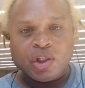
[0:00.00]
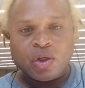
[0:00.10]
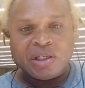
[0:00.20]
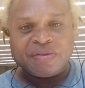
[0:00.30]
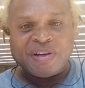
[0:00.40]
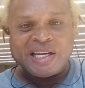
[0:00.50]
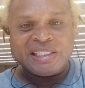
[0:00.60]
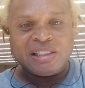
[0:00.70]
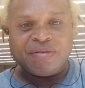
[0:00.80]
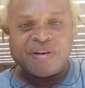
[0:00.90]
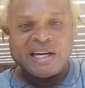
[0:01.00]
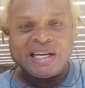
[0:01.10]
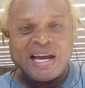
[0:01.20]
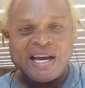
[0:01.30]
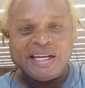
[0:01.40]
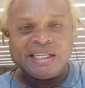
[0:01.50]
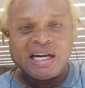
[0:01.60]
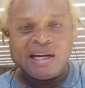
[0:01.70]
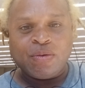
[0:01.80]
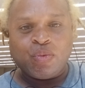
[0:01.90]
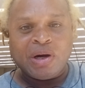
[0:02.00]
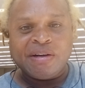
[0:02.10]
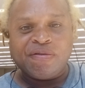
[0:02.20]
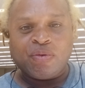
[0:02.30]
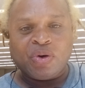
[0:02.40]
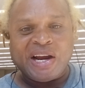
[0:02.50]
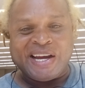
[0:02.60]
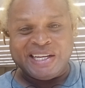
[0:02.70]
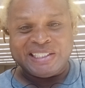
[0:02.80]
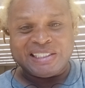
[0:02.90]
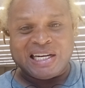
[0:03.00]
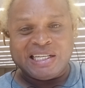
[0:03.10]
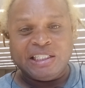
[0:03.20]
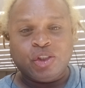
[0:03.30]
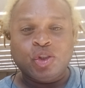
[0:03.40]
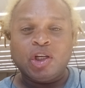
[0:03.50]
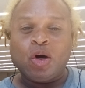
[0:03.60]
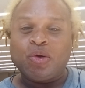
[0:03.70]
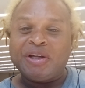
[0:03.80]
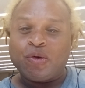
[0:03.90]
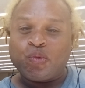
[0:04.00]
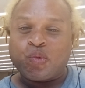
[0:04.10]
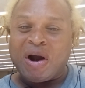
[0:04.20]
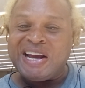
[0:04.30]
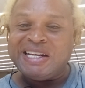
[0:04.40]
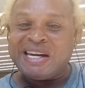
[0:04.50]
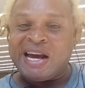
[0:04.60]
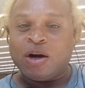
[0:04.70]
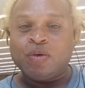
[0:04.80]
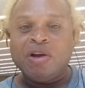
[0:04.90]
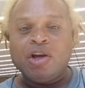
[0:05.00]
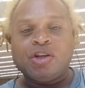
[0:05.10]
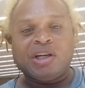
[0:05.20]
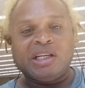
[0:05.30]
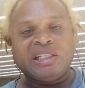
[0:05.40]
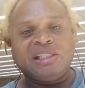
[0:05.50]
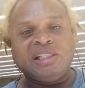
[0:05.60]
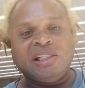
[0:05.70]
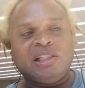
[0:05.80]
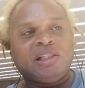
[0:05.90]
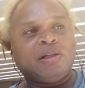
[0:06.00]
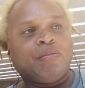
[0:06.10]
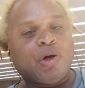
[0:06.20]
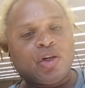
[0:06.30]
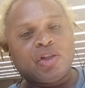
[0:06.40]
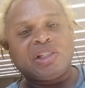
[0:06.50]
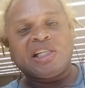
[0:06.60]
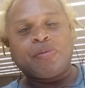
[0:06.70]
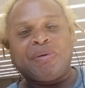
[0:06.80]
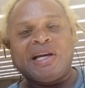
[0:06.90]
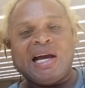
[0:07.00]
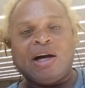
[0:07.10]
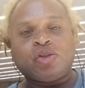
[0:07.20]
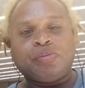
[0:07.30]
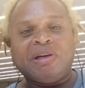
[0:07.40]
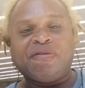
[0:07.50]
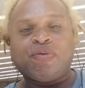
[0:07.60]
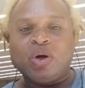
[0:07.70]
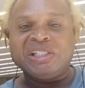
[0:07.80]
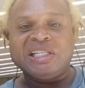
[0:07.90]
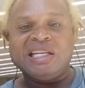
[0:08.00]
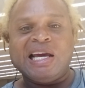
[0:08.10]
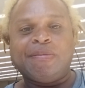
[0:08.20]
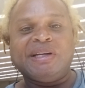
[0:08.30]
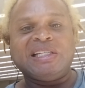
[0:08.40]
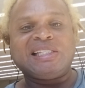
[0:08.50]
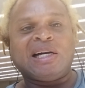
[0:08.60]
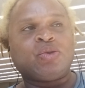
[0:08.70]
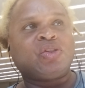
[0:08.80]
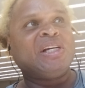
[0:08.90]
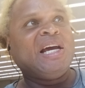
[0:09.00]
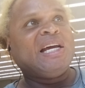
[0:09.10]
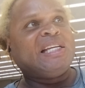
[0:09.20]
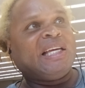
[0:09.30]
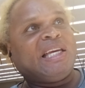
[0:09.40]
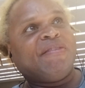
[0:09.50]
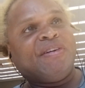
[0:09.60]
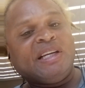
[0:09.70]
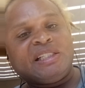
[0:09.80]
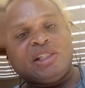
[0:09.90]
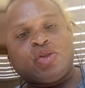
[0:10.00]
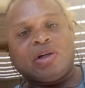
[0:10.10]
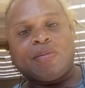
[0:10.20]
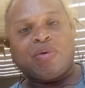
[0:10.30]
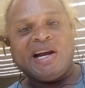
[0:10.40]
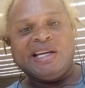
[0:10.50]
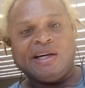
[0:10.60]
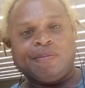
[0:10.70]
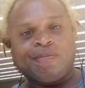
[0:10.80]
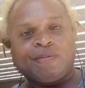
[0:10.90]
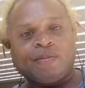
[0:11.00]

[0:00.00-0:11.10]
Las Vegas, Nevada 89148. I need you to go there right now. You're going to see the murder suspect, Al Smith, forging the name in his house and giving it to Trump right now.